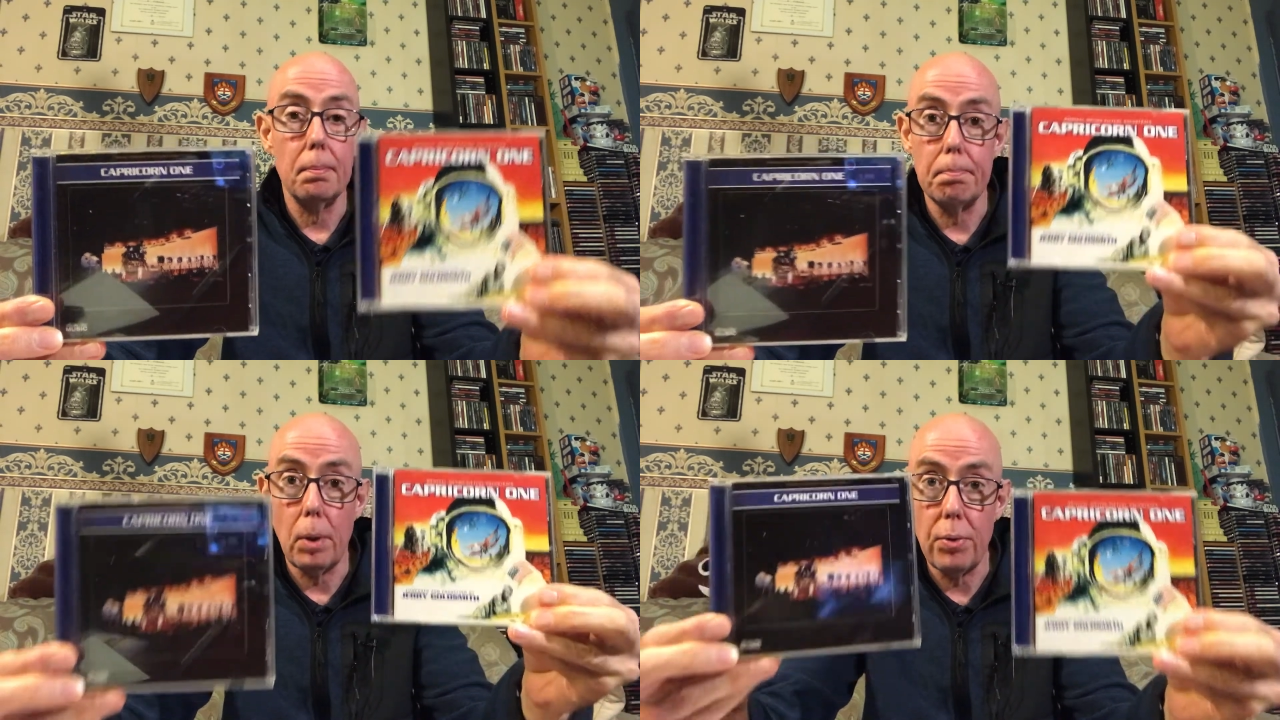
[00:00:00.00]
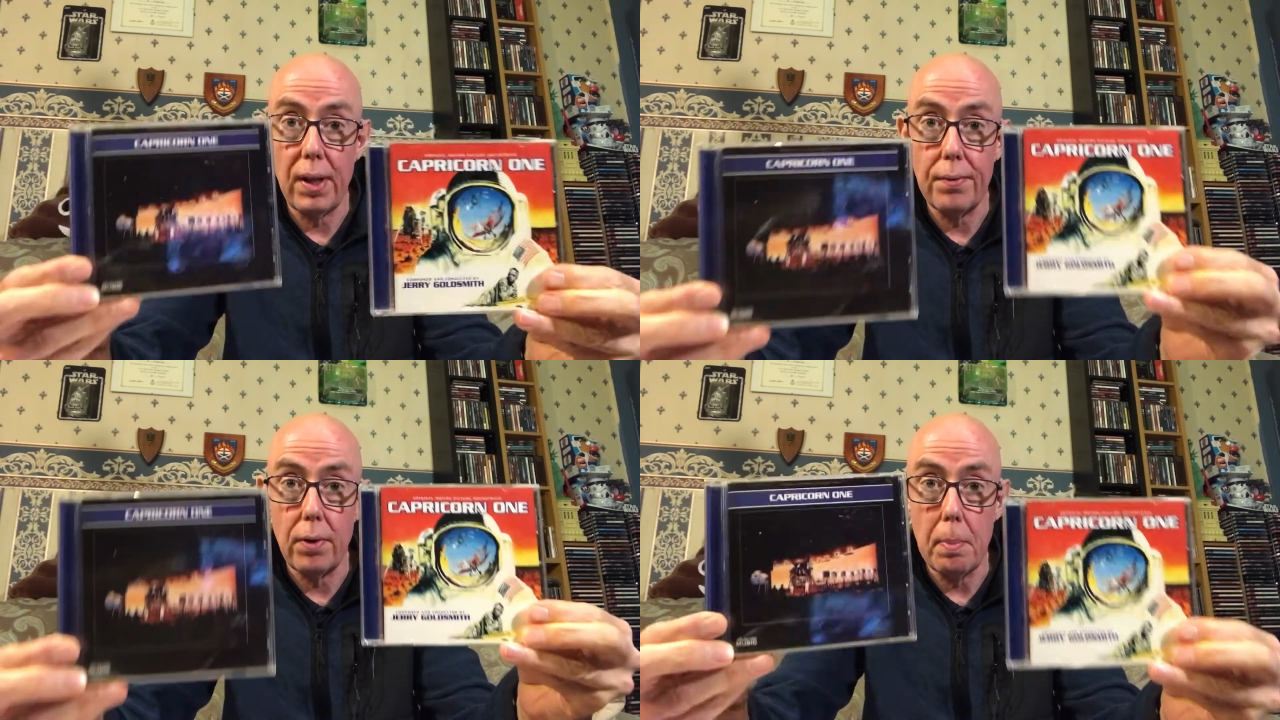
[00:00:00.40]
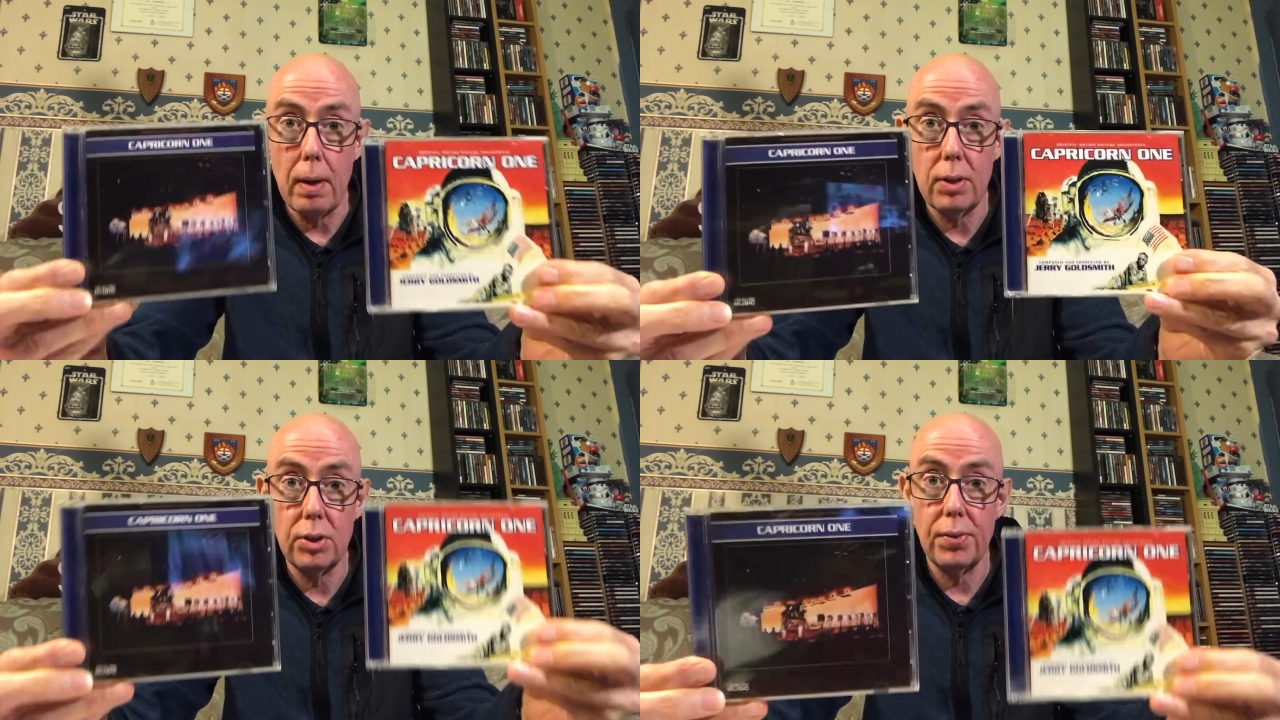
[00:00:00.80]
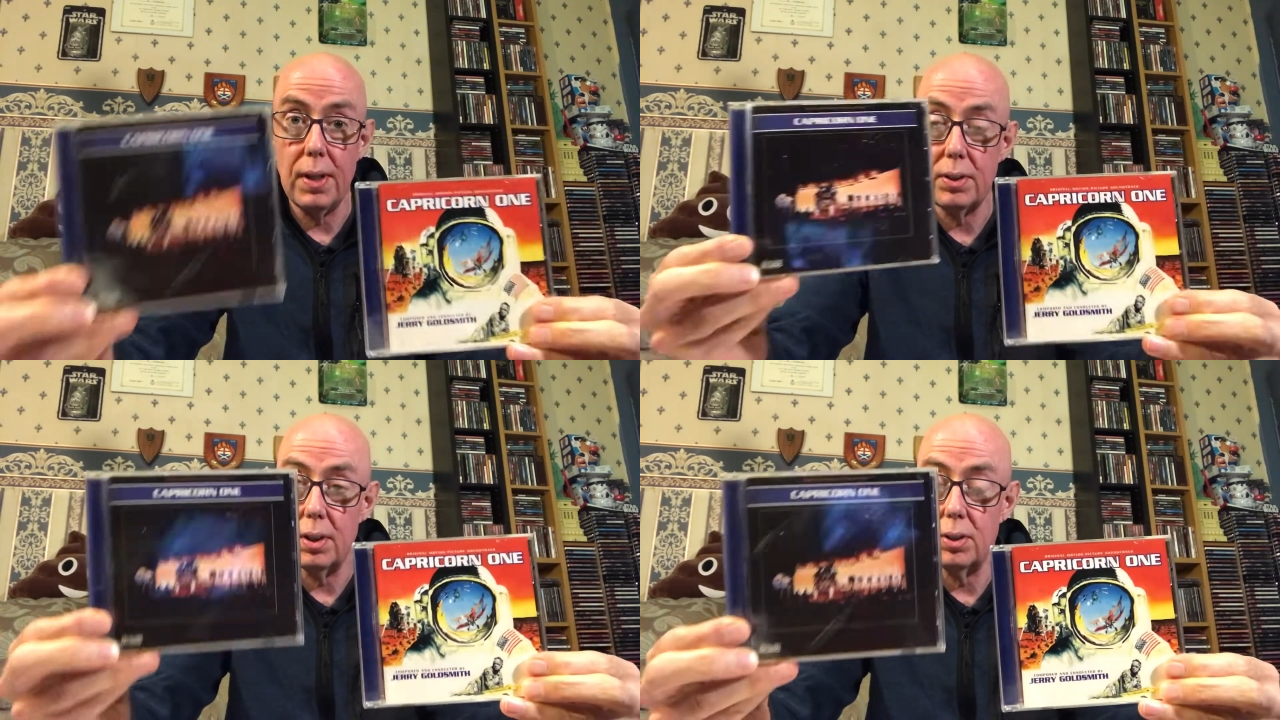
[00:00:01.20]
Both have their merits.
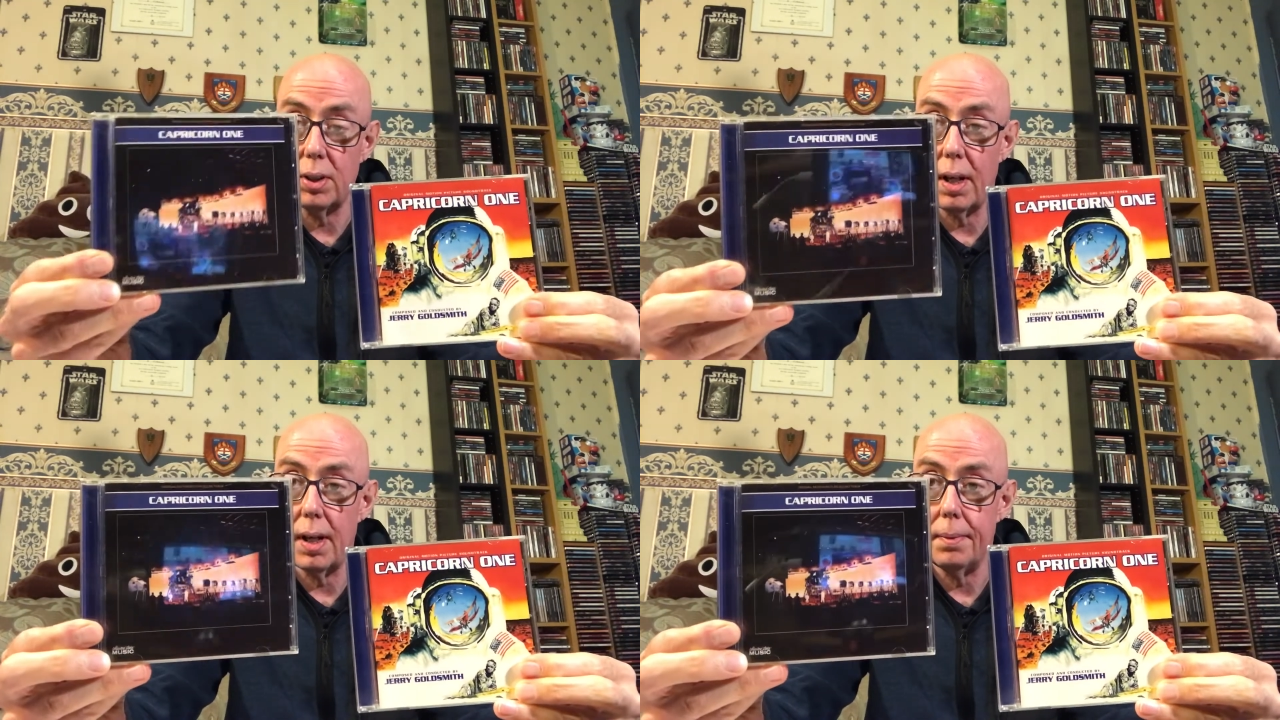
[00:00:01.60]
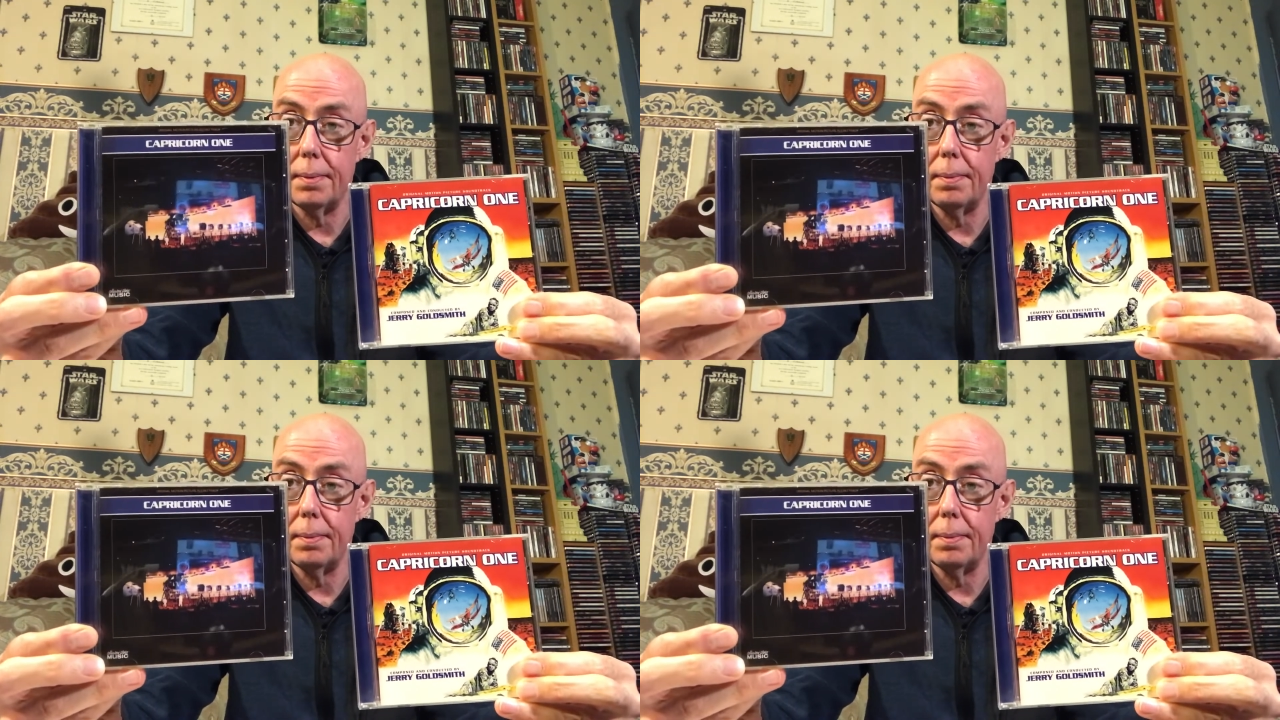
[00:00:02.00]
This is a